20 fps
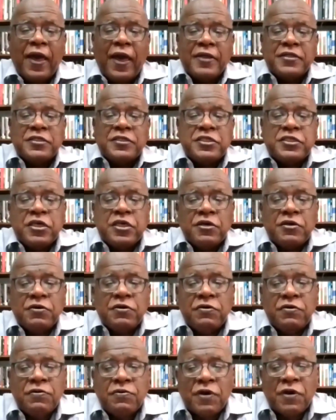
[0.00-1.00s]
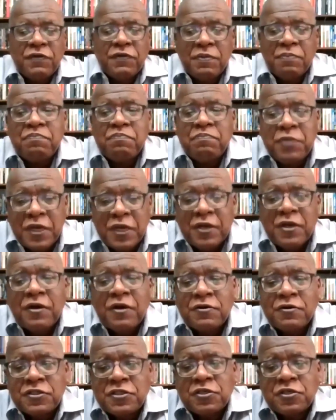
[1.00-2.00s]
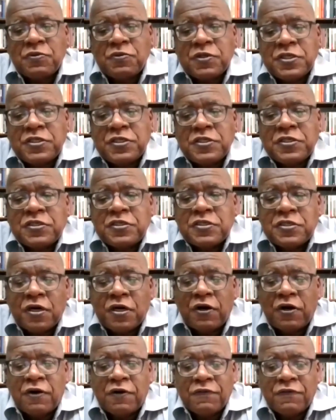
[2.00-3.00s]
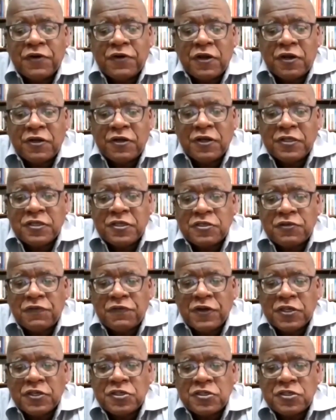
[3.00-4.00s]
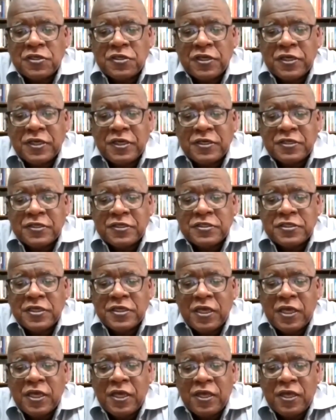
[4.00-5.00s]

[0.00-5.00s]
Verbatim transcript: And so, one of the big consequences of chronic dysfunction is